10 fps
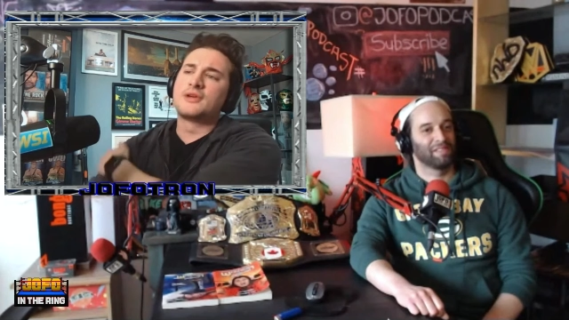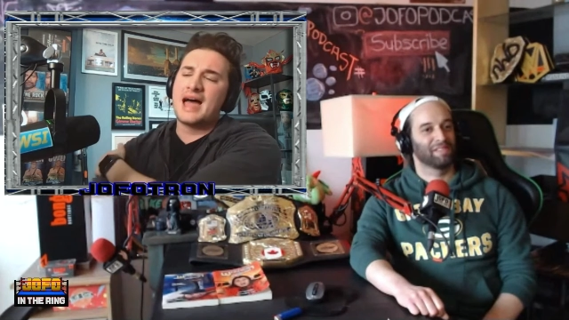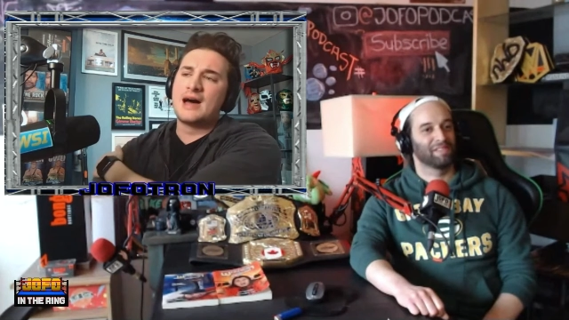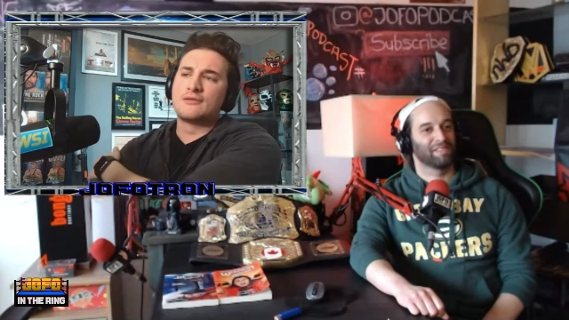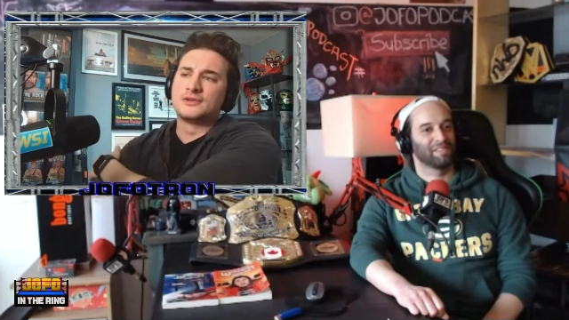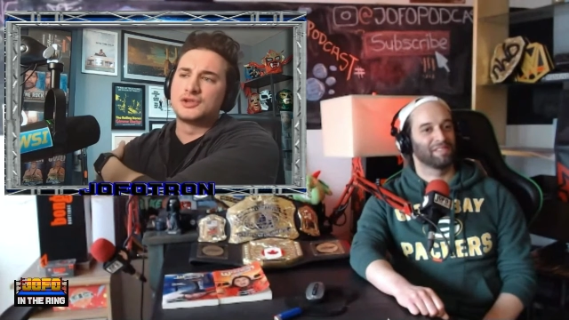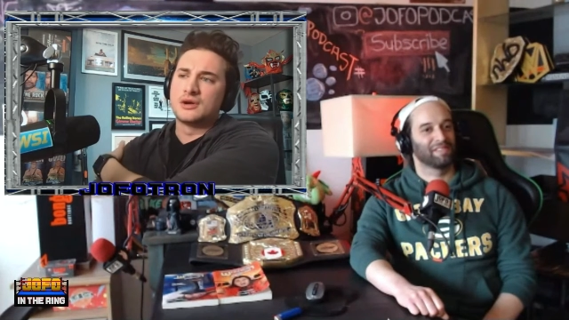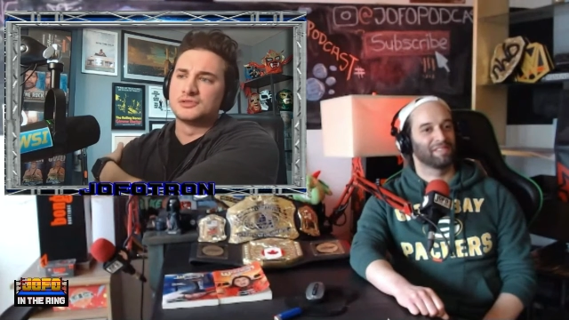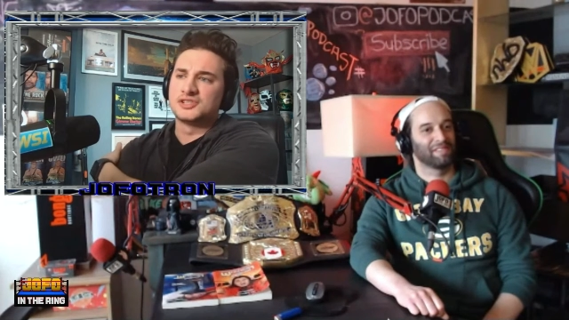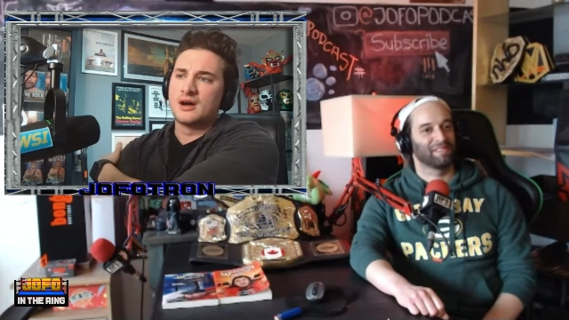Speaker 1: got out of
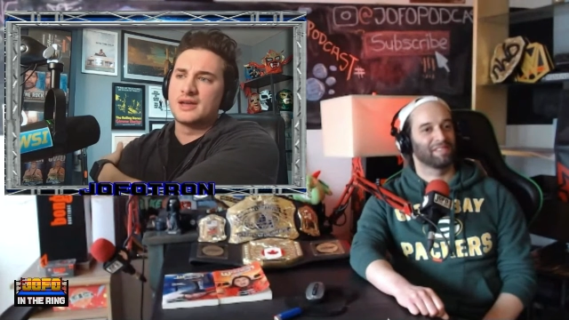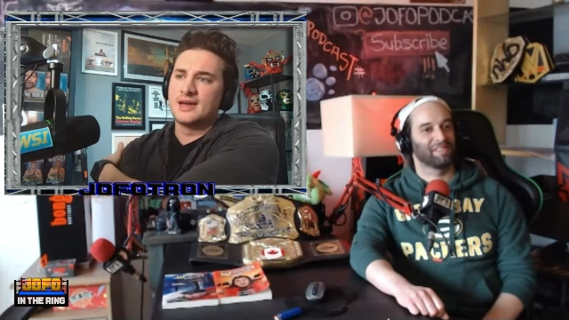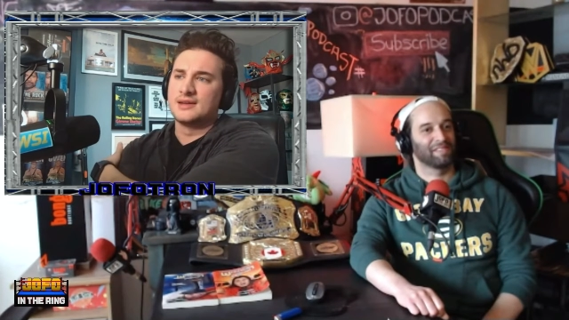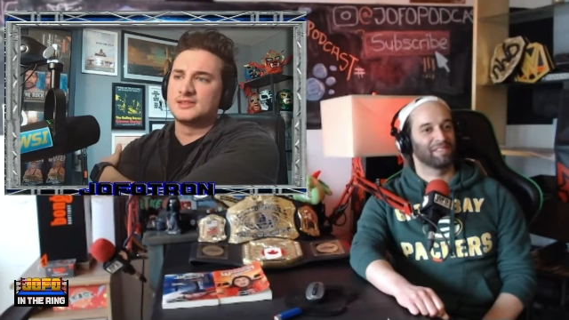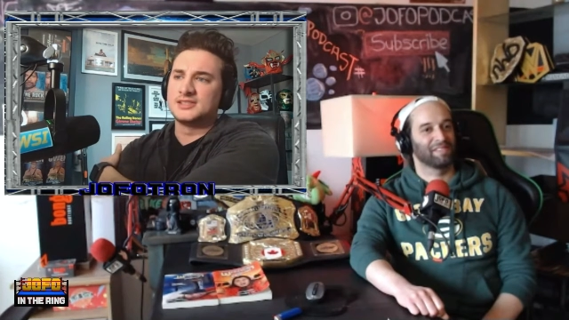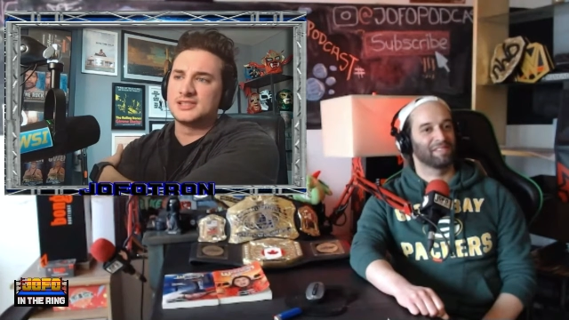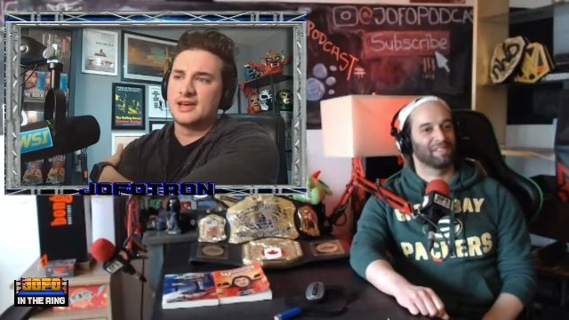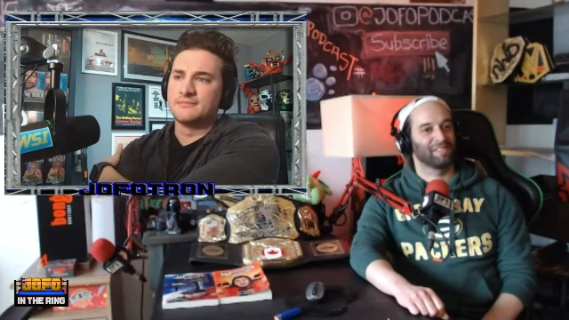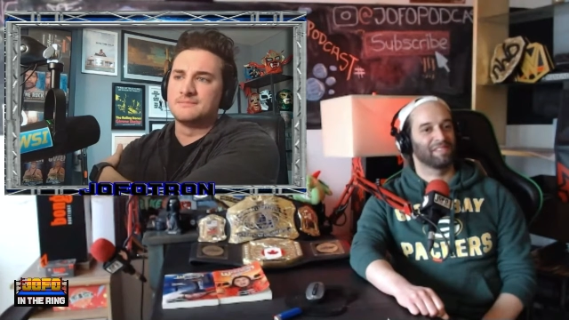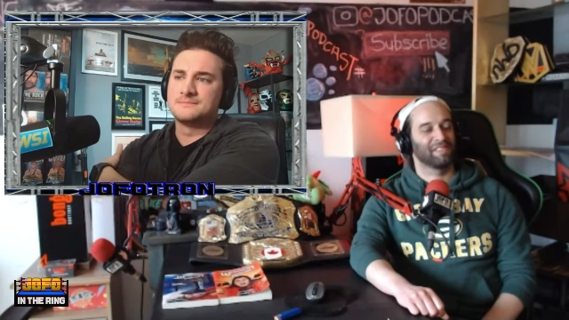control. Starcade
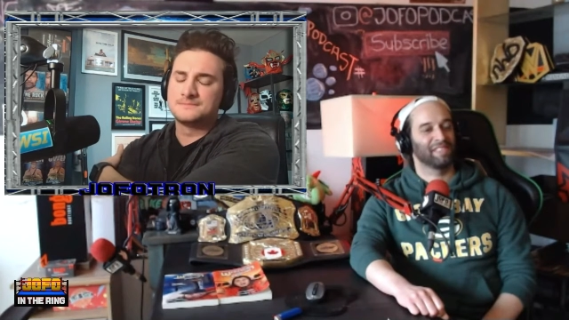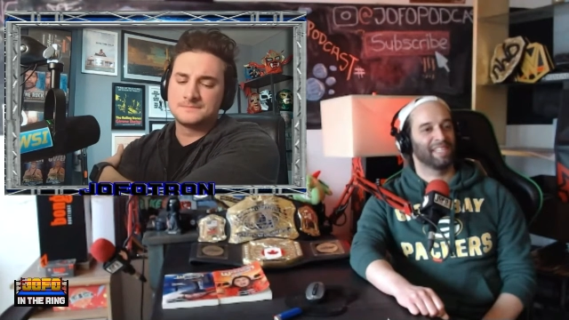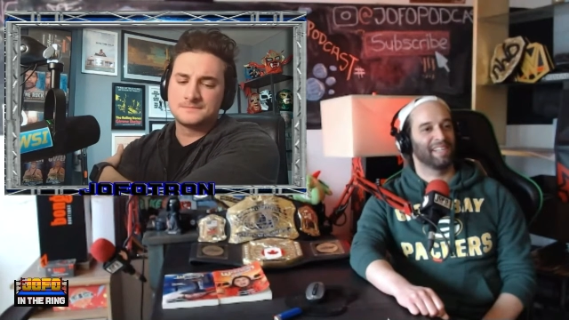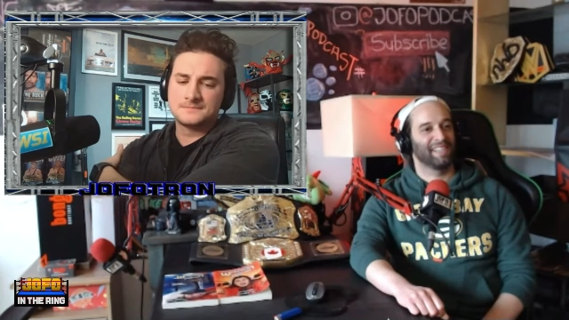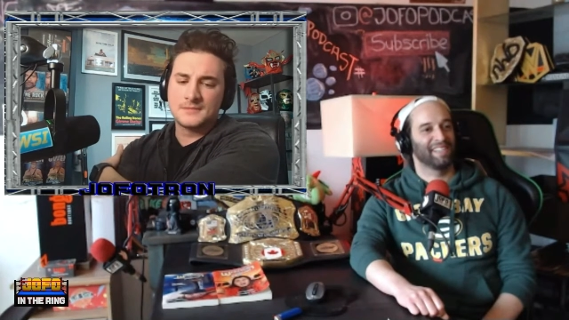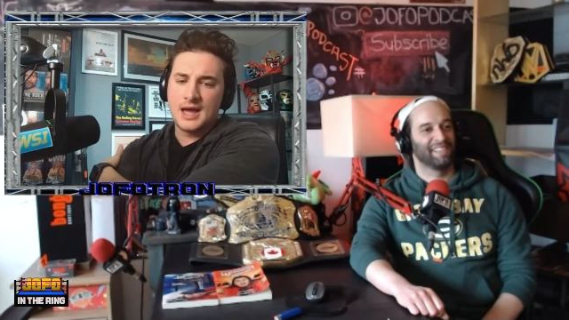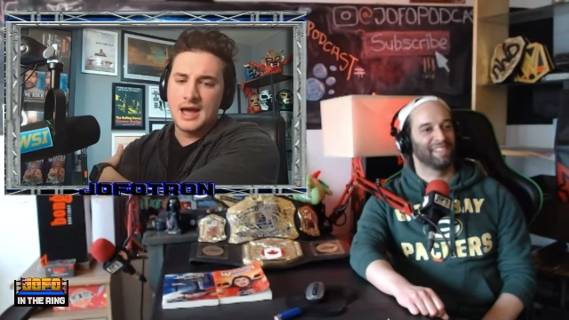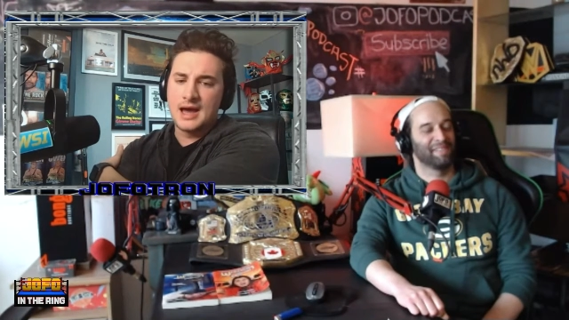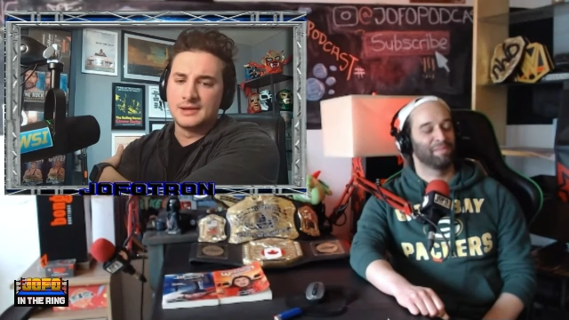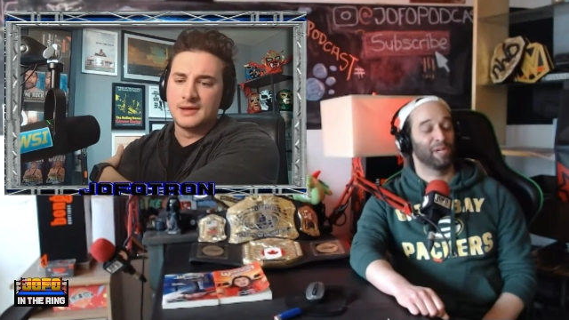'97. Yeah,
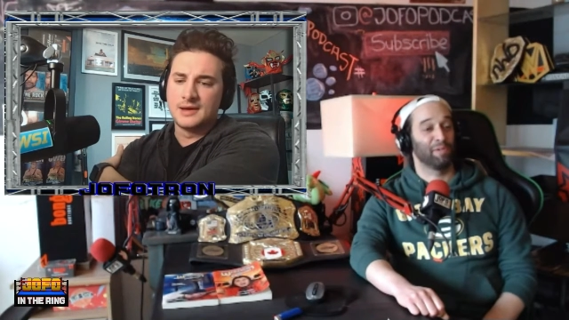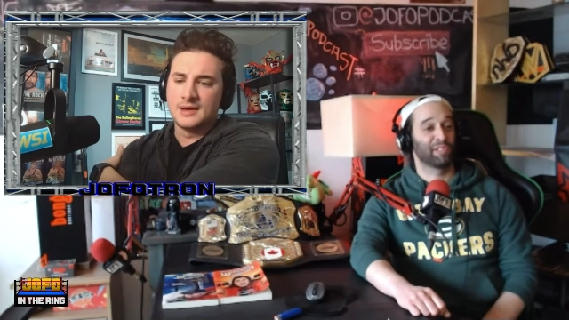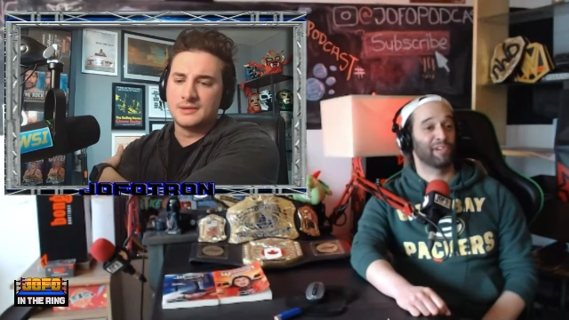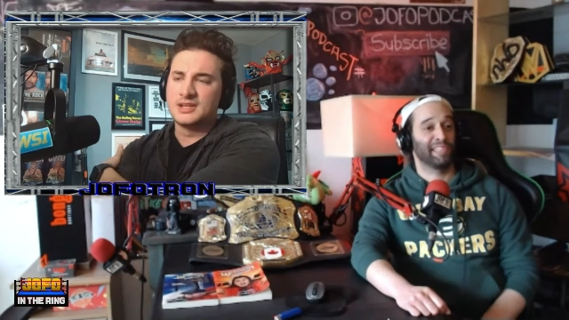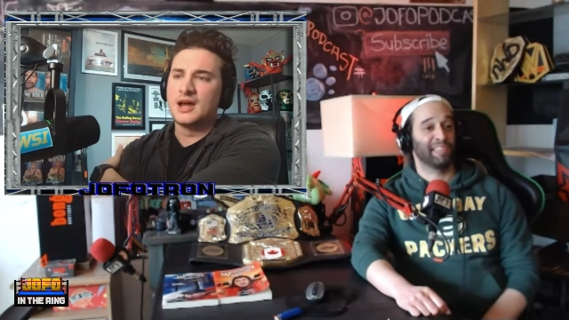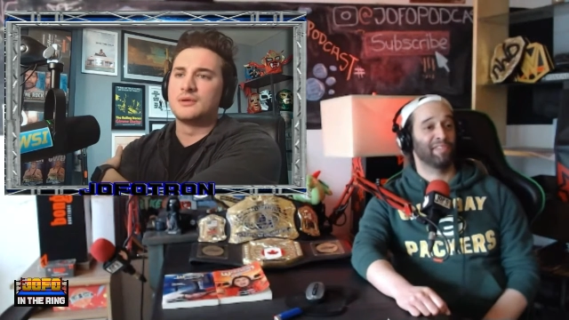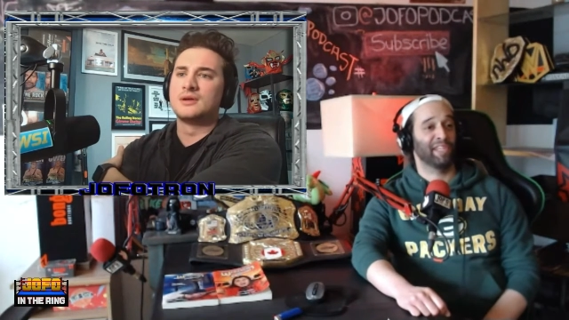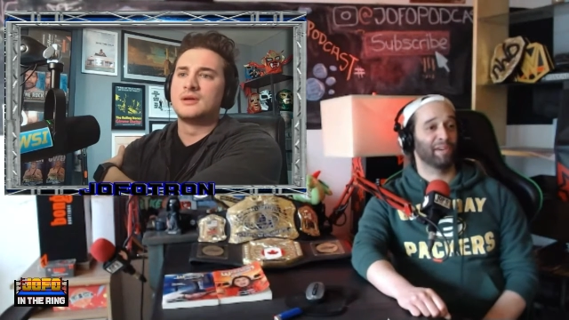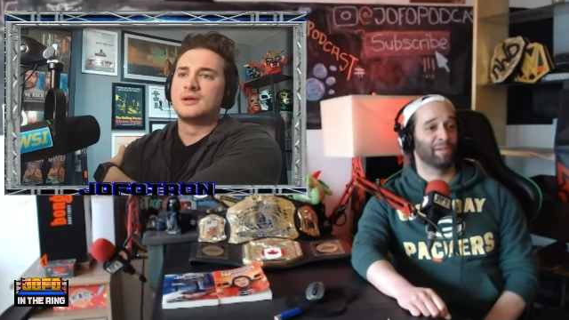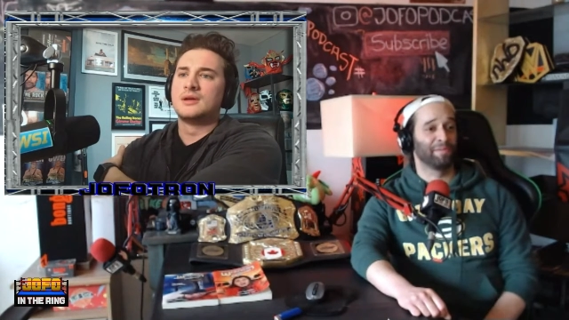and it was uh, great you know, TV though.